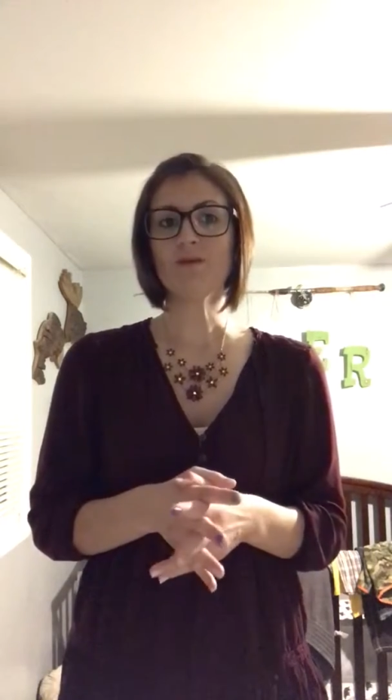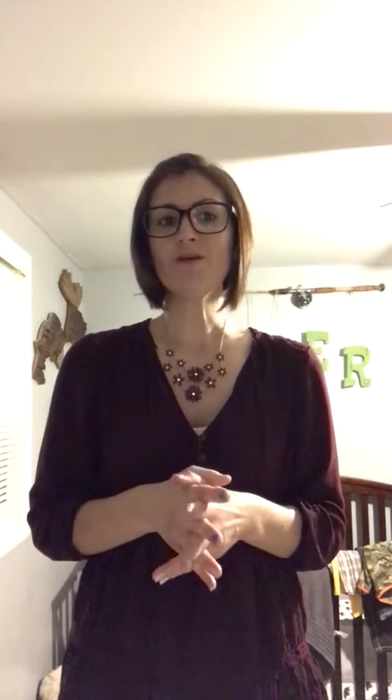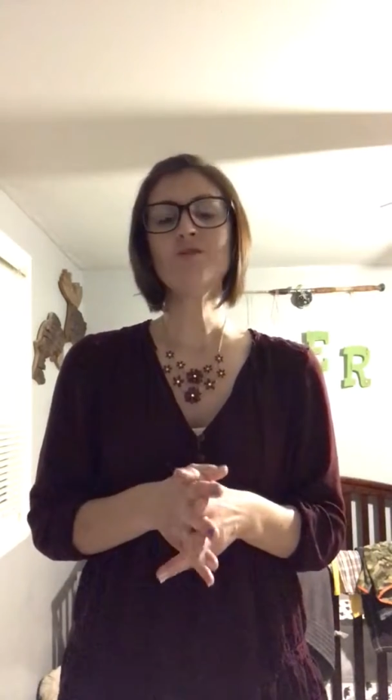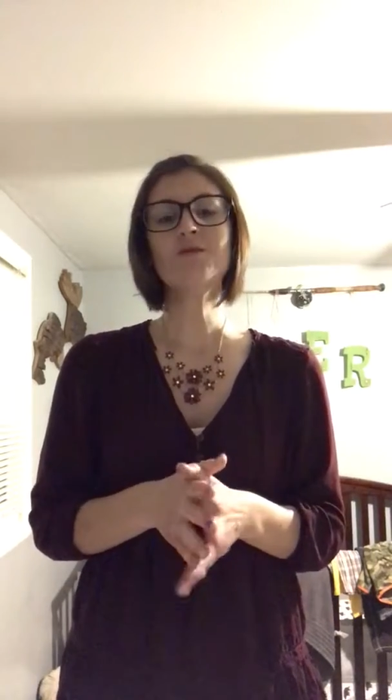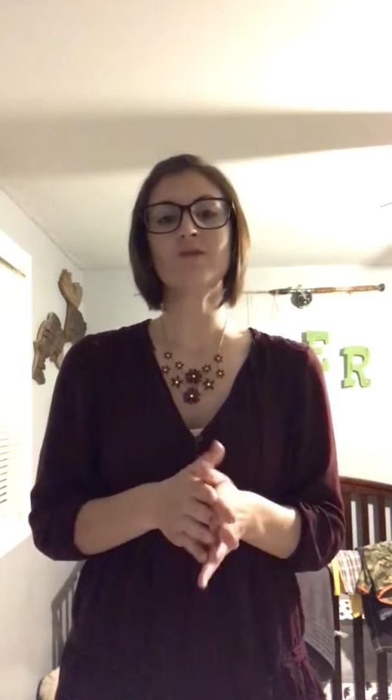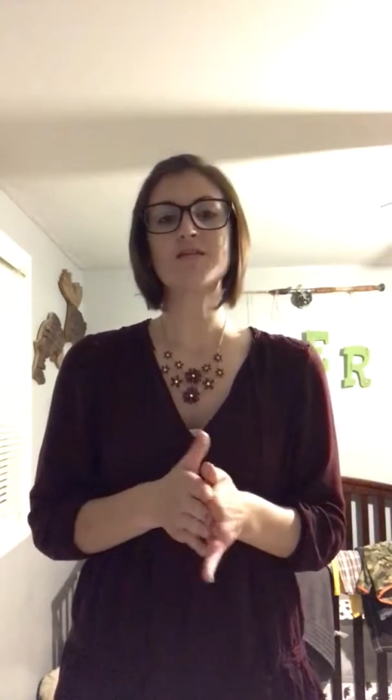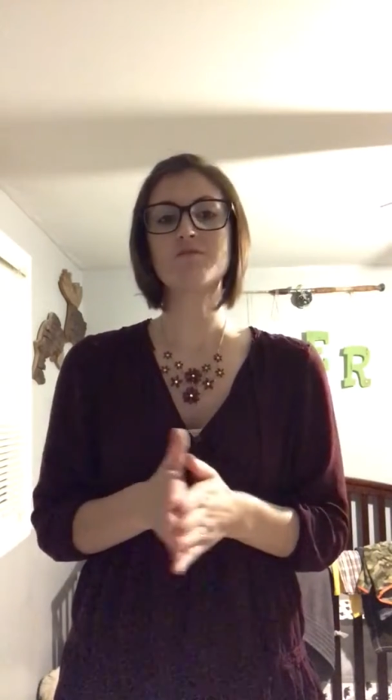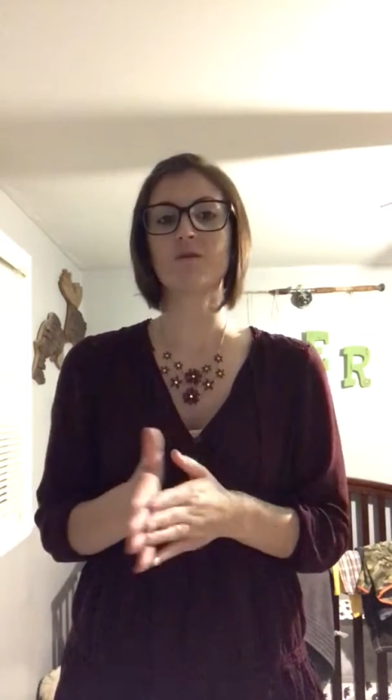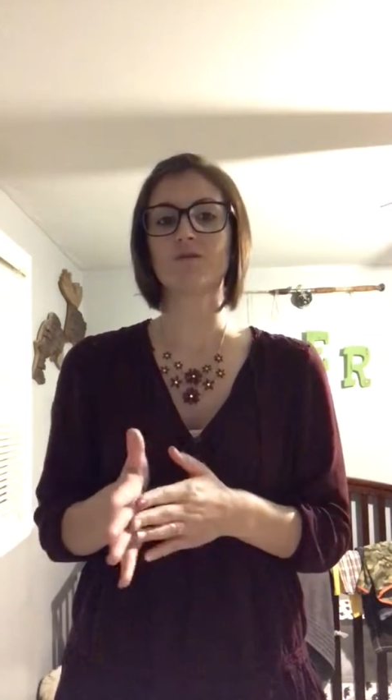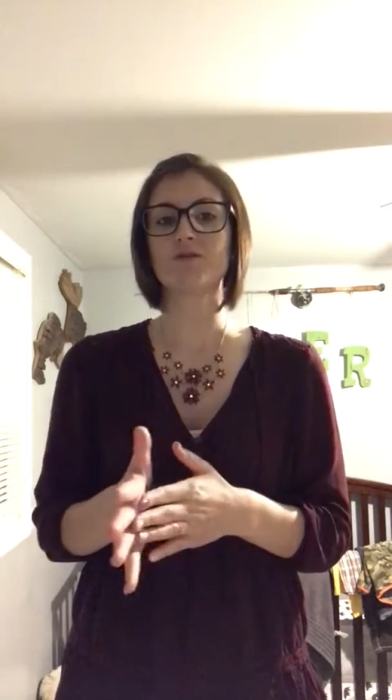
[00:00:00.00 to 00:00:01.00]
Human rights
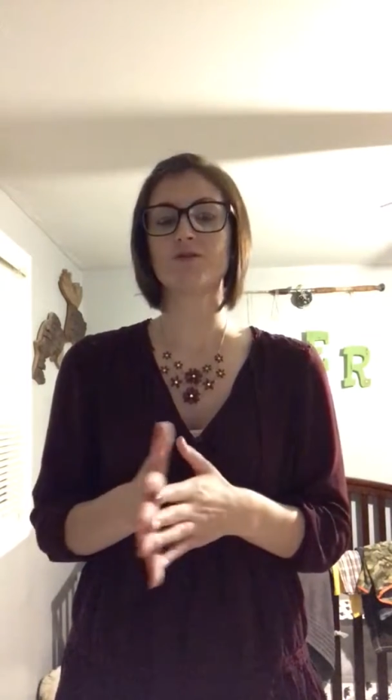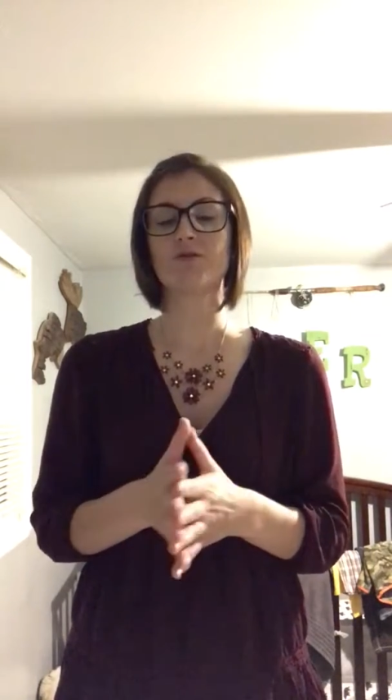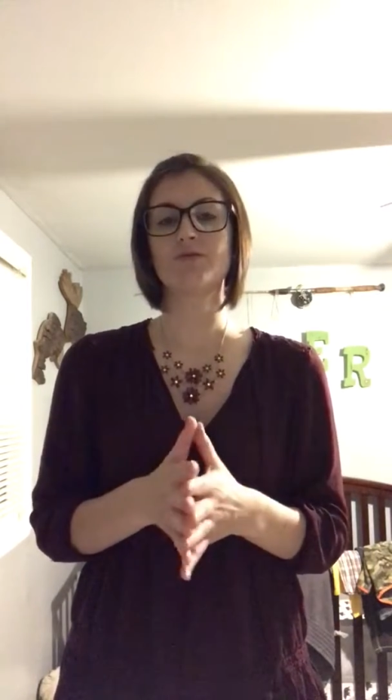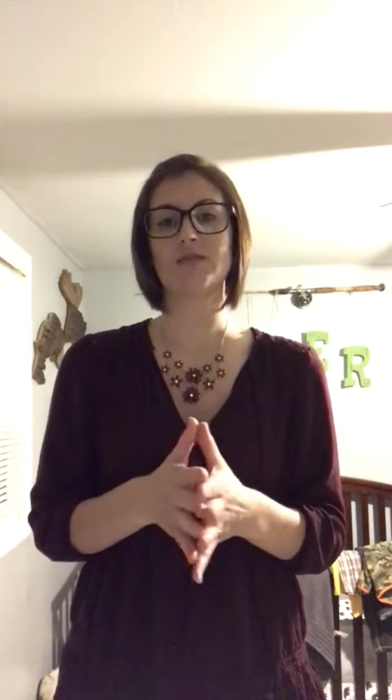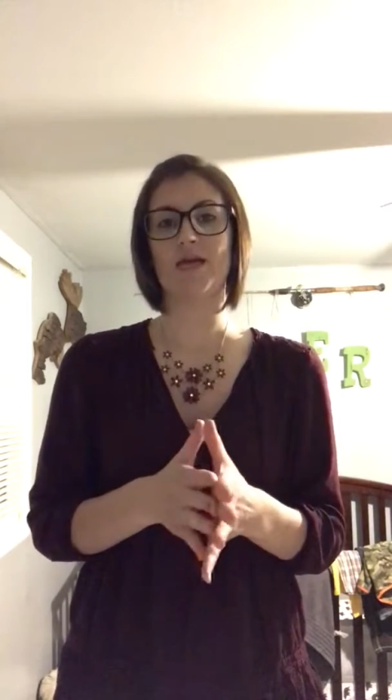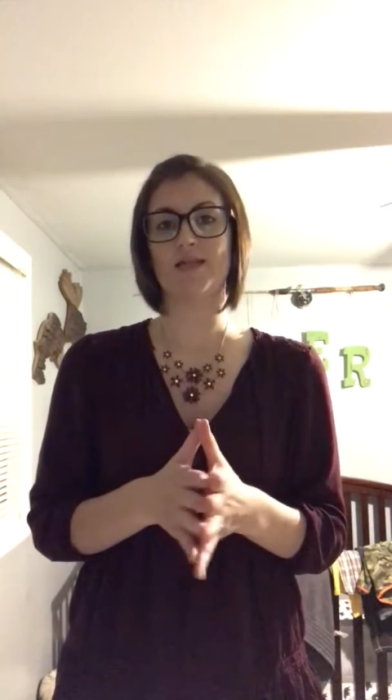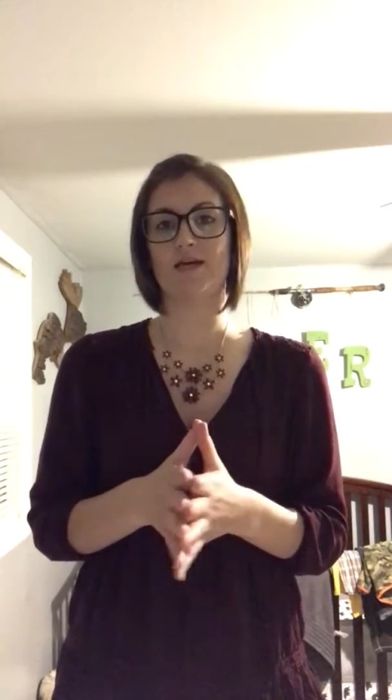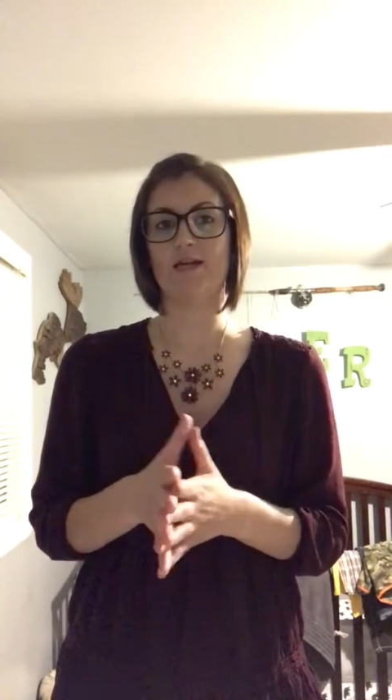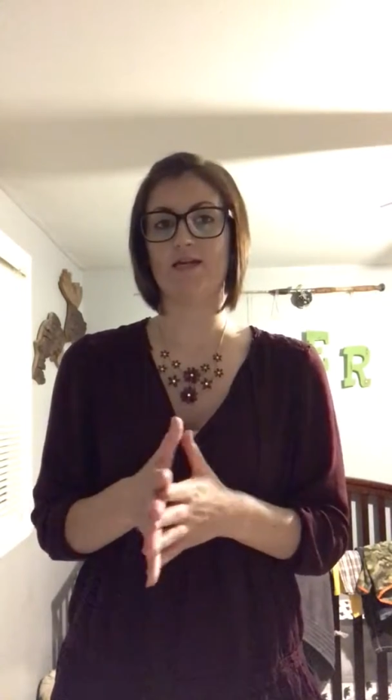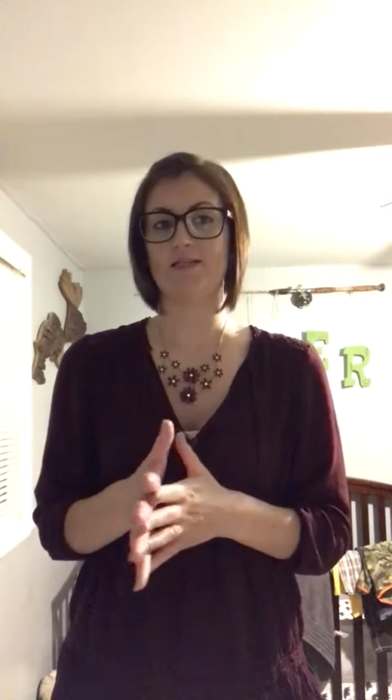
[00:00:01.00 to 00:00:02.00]
people do say
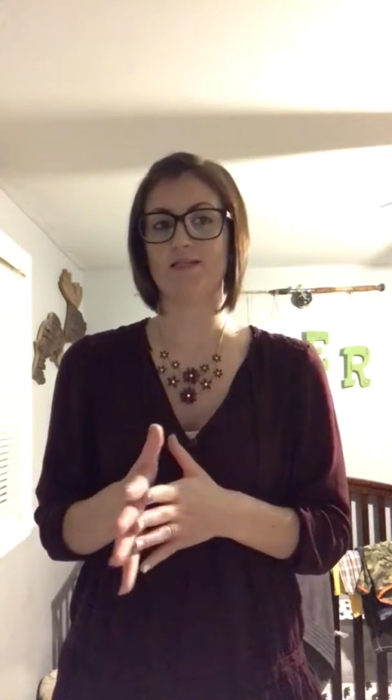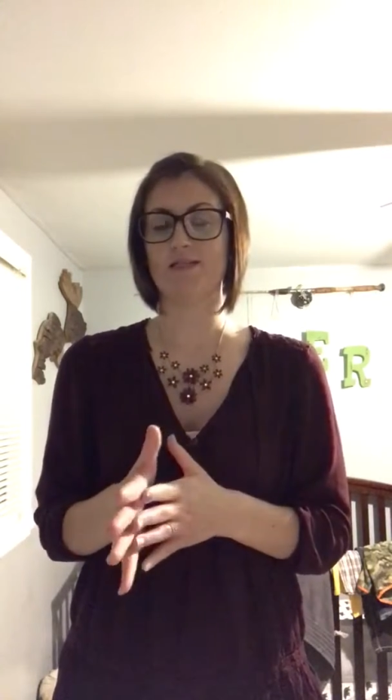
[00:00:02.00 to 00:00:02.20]
that it is a